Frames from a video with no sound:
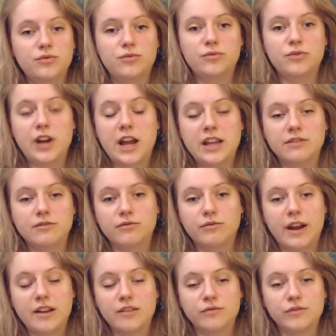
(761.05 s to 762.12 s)
Great
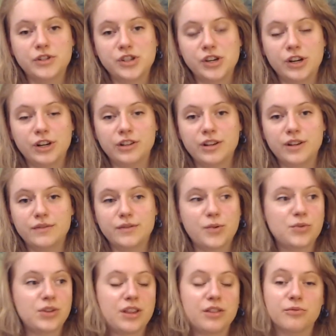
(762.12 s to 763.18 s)
rate of return. If
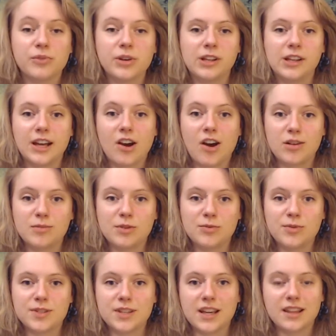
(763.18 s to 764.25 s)
only the real economy
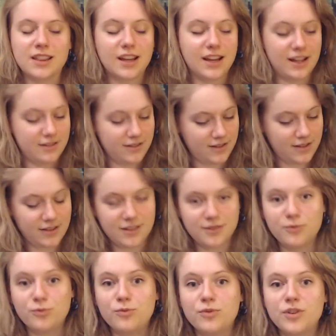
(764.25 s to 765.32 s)
was like that.
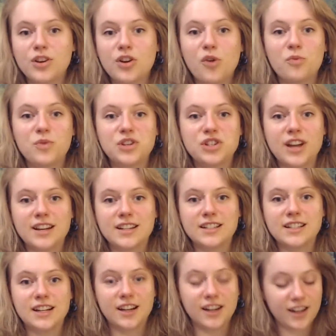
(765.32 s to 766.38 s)
We shed a
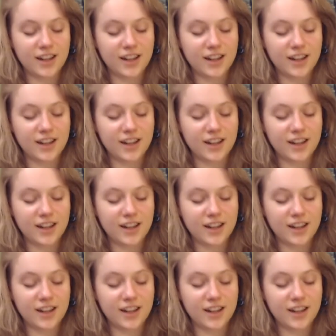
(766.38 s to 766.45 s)
tear.